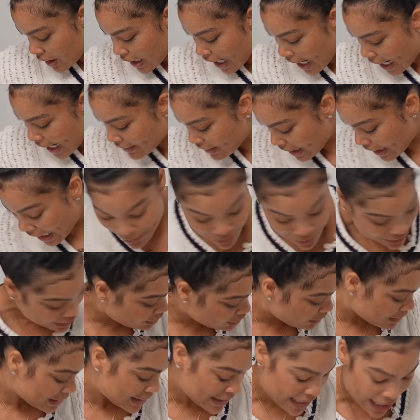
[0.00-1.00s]
I put it
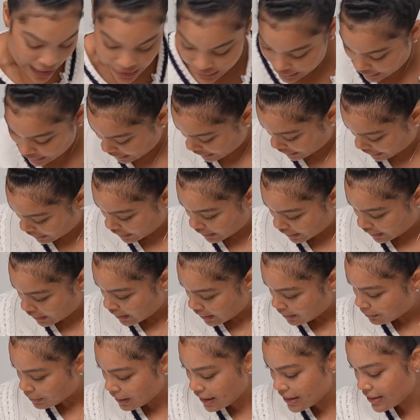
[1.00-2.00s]
on silent.
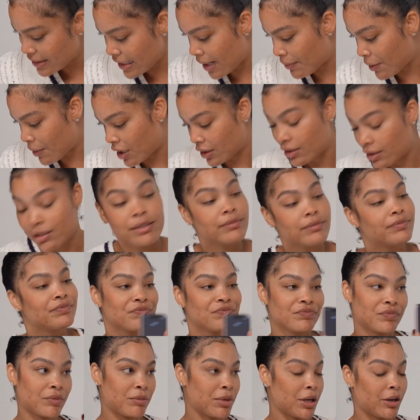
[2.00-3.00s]
Please stop calling.
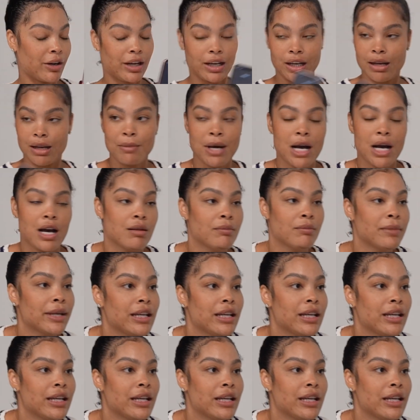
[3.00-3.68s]
Period, mom.